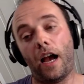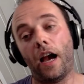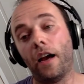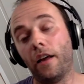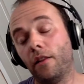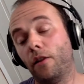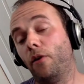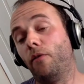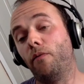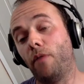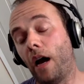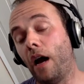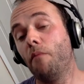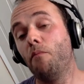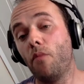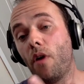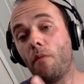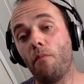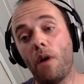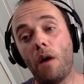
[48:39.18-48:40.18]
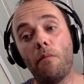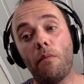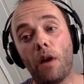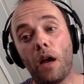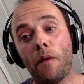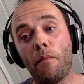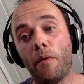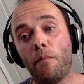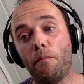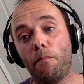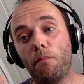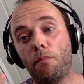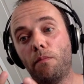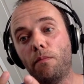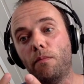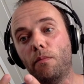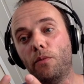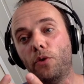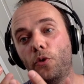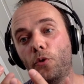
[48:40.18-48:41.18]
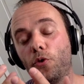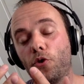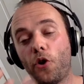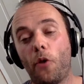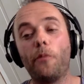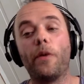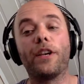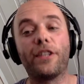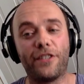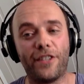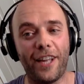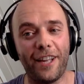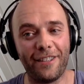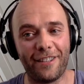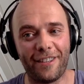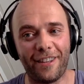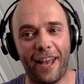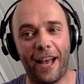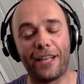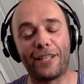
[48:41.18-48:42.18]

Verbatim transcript: I love I'm I'm, I'm a to some extent,